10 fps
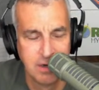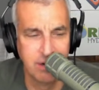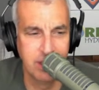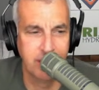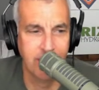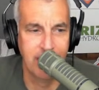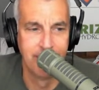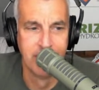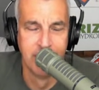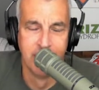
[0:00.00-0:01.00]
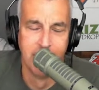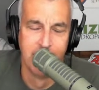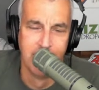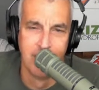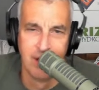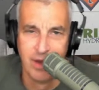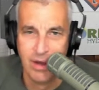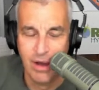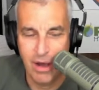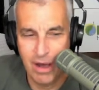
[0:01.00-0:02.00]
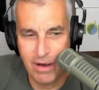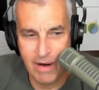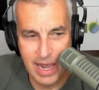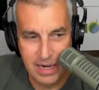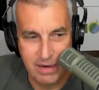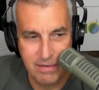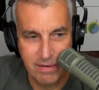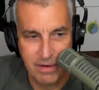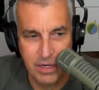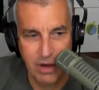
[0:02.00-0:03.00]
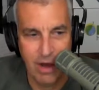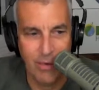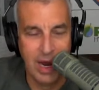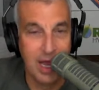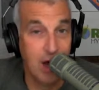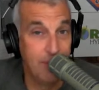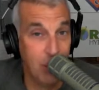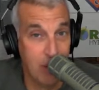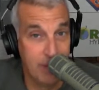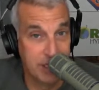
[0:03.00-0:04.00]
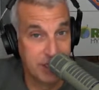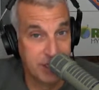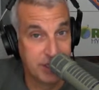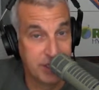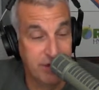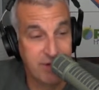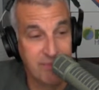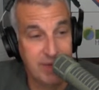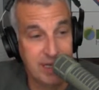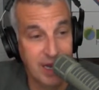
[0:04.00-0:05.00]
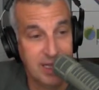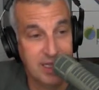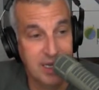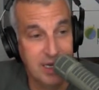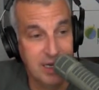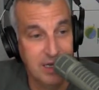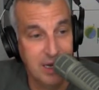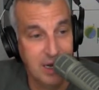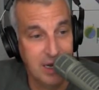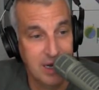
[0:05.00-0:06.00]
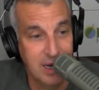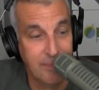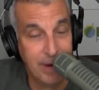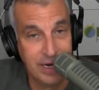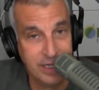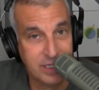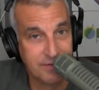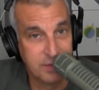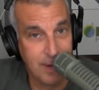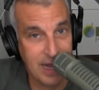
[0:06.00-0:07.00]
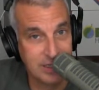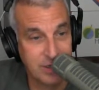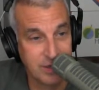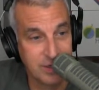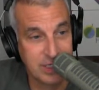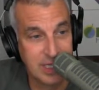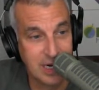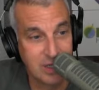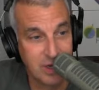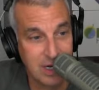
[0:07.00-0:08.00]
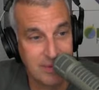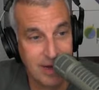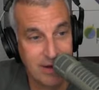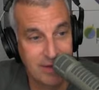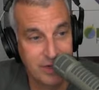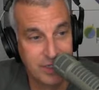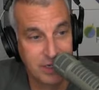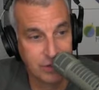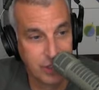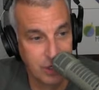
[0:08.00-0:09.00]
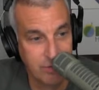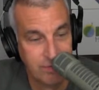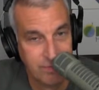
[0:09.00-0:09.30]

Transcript: Holy crap. All right. I want to help your business. You can be like the abundance of sponsors that I talk about every single show.